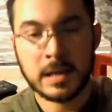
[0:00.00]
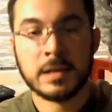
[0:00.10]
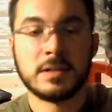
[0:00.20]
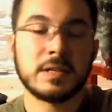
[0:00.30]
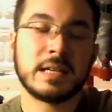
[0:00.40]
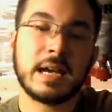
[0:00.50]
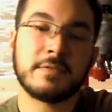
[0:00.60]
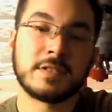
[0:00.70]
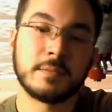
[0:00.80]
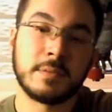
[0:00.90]
Does
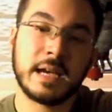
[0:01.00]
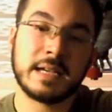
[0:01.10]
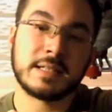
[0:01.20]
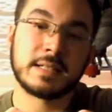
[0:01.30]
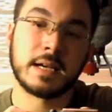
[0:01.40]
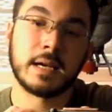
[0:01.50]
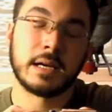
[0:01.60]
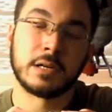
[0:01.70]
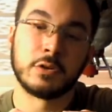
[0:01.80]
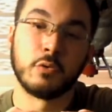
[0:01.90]
have some nice
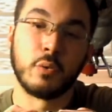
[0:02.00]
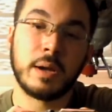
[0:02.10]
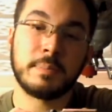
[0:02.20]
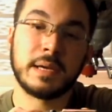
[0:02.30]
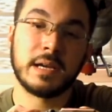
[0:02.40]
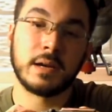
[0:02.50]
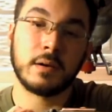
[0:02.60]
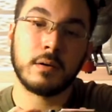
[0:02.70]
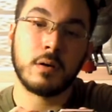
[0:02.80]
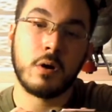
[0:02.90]
grip
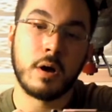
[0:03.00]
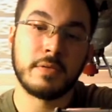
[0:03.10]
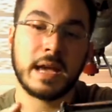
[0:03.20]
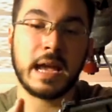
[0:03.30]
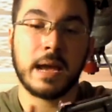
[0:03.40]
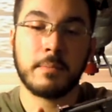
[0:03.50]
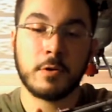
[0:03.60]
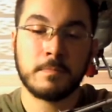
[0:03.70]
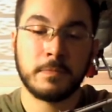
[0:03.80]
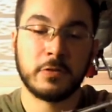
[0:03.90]
here on the
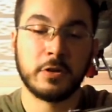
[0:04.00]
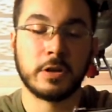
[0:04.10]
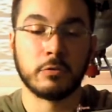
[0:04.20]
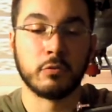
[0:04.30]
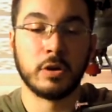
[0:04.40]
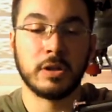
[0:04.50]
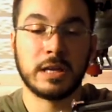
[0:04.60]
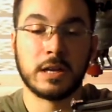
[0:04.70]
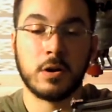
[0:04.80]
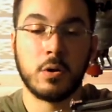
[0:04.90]
hammer, so you can really
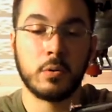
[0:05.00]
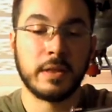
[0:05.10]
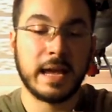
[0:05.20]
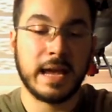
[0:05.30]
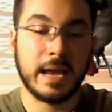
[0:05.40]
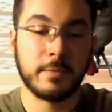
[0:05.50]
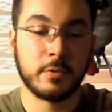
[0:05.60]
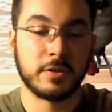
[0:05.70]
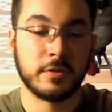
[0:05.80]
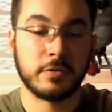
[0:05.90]
get a hold of that hammer
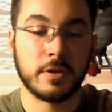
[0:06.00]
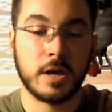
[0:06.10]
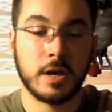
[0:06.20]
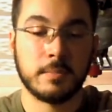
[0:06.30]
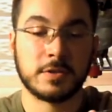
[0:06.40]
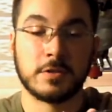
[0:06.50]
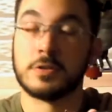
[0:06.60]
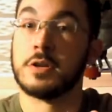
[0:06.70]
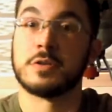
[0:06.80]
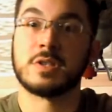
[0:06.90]
with your thumb, so
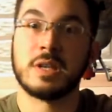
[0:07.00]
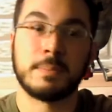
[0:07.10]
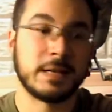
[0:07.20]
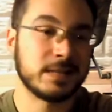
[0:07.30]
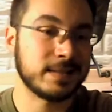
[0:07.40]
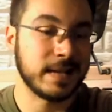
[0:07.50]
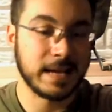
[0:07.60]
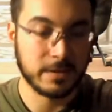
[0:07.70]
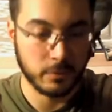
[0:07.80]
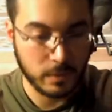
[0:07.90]
there's no slipping and
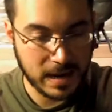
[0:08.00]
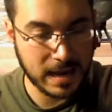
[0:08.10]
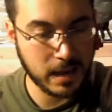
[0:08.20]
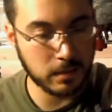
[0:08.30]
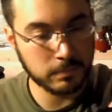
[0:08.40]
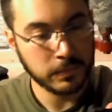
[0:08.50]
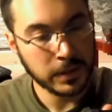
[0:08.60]
sliding around.